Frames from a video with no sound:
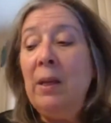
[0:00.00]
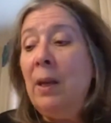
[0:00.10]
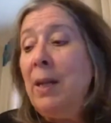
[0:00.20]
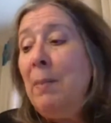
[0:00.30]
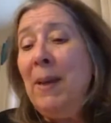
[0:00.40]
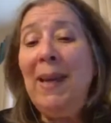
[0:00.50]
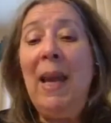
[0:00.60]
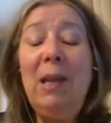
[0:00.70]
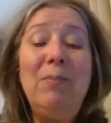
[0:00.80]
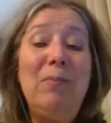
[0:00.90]
Now, they
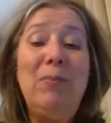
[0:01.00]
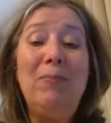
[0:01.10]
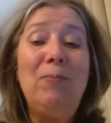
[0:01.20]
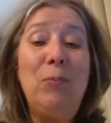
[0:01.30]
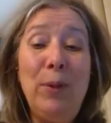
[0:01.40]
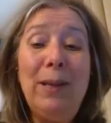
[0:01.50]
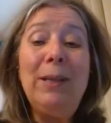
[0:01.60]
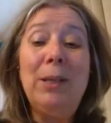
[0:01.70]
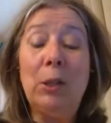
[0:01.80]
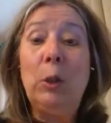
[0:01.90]
became really the